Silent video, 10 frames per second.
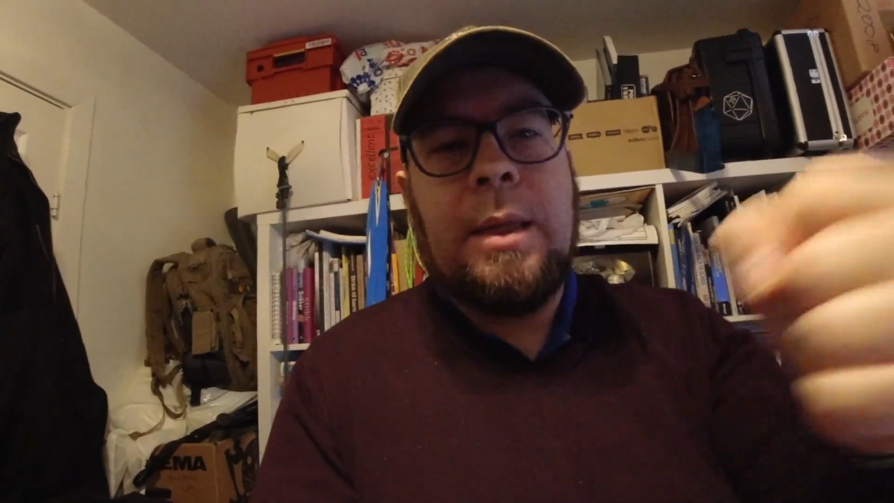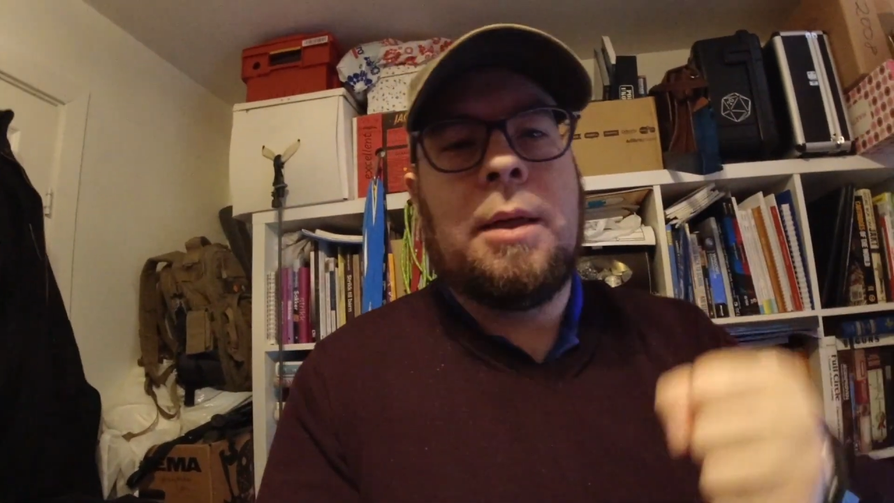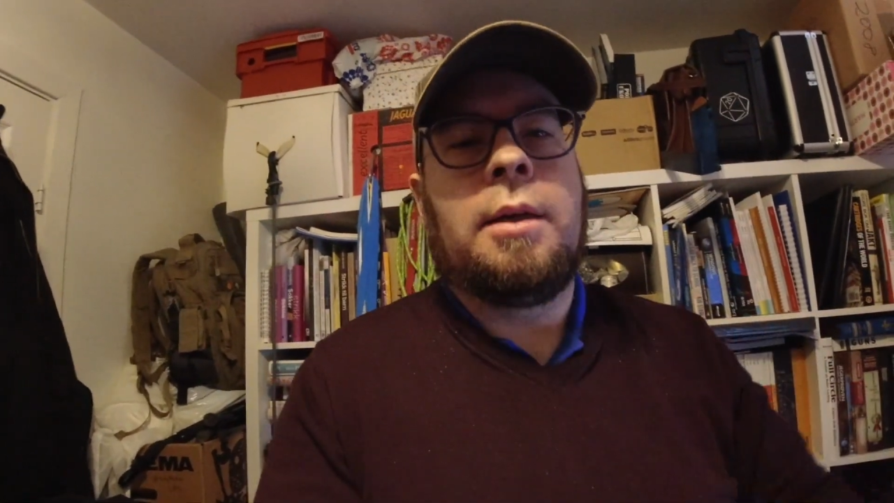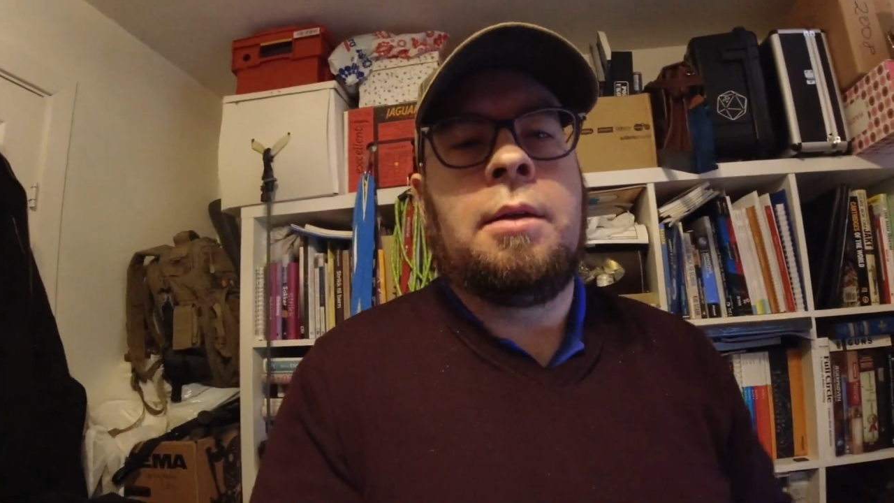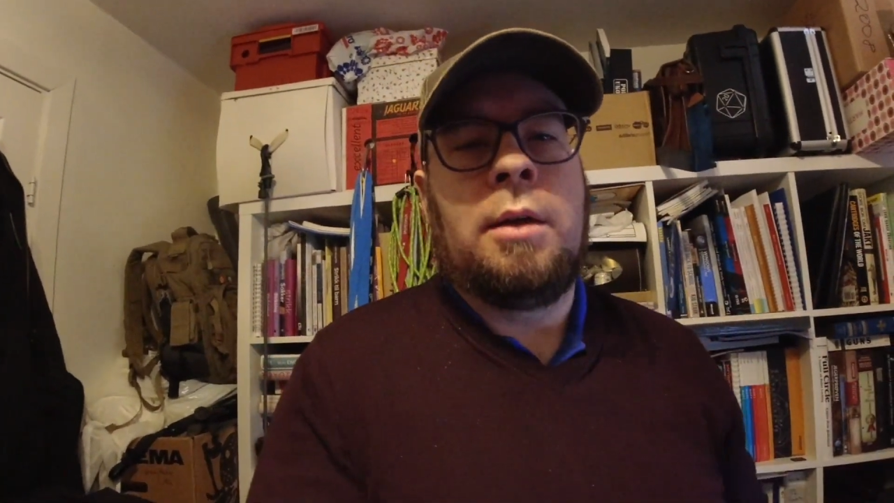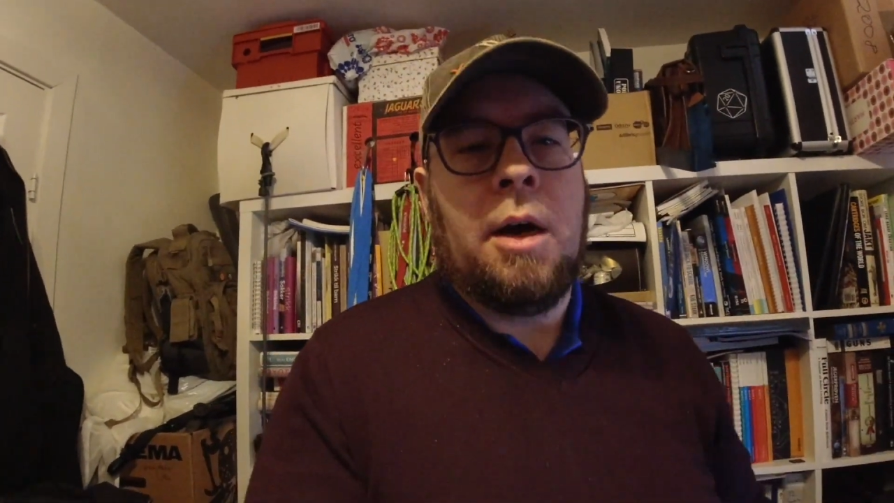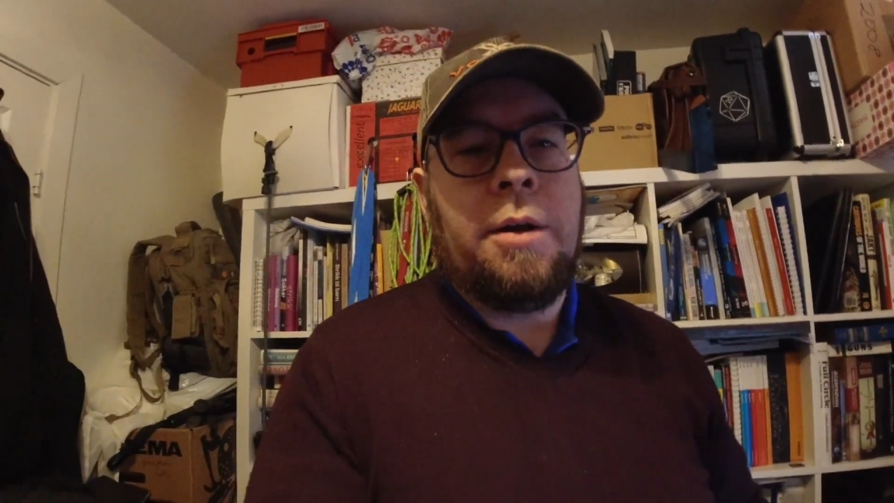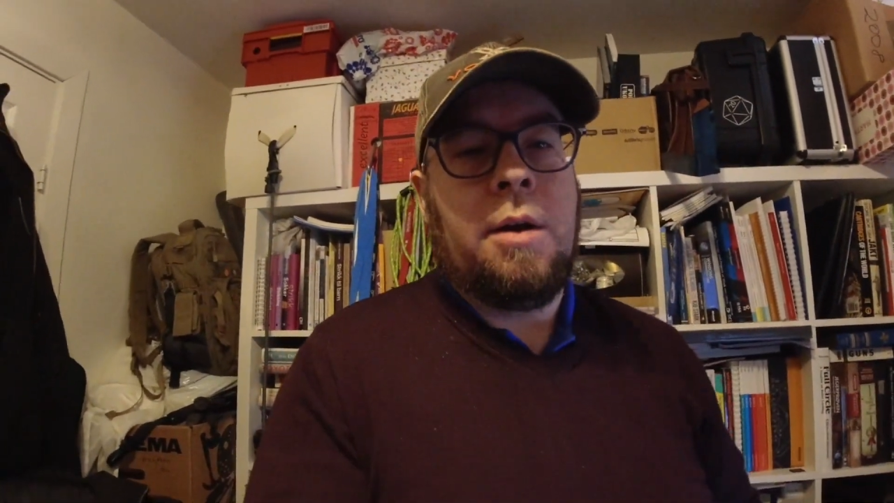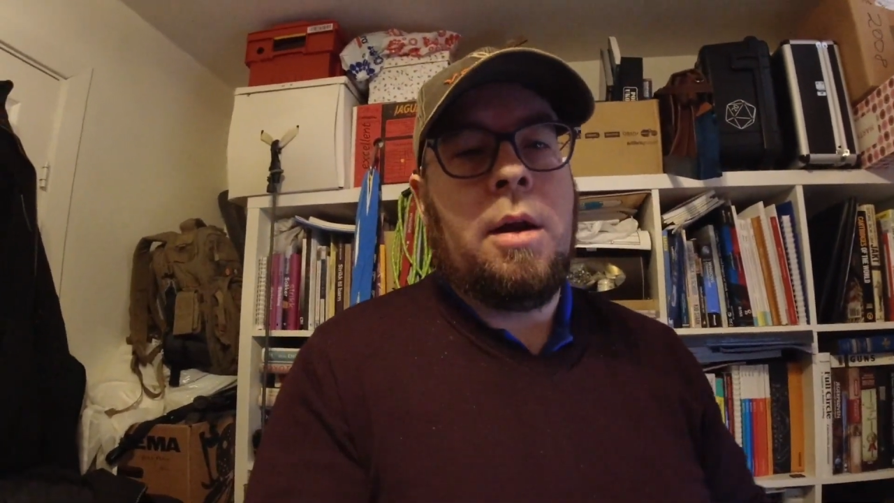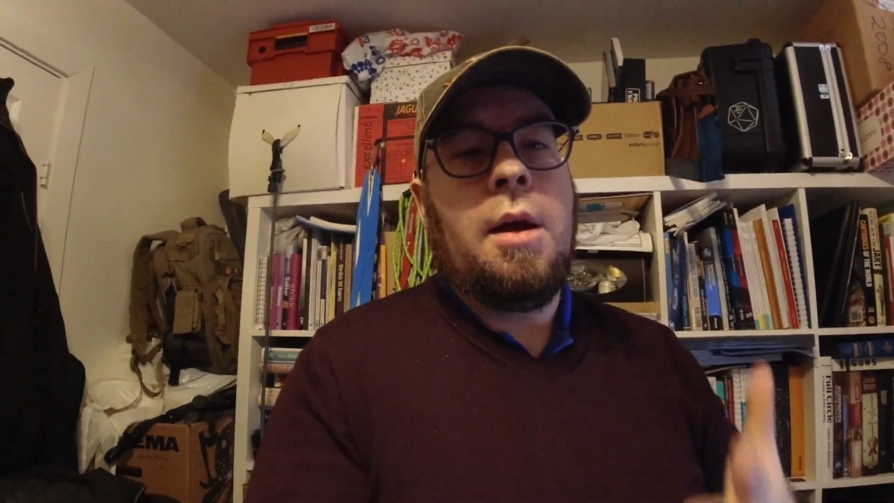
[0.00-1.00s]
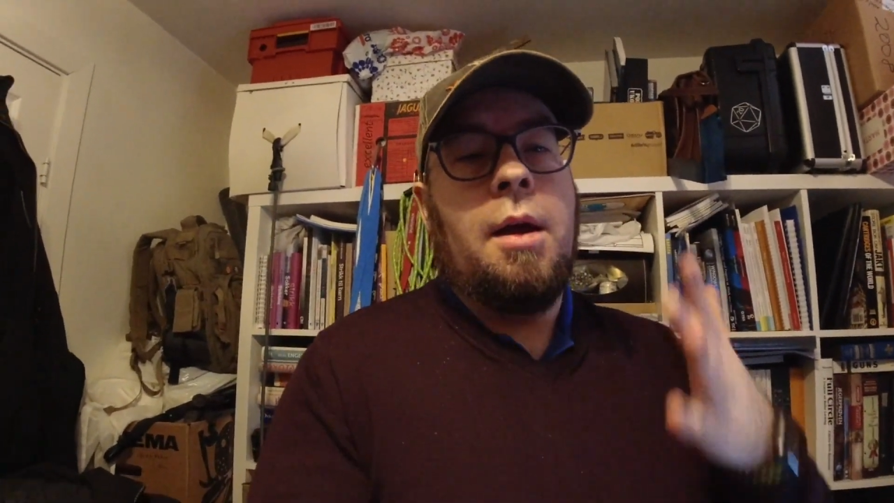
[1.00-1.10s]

the gun,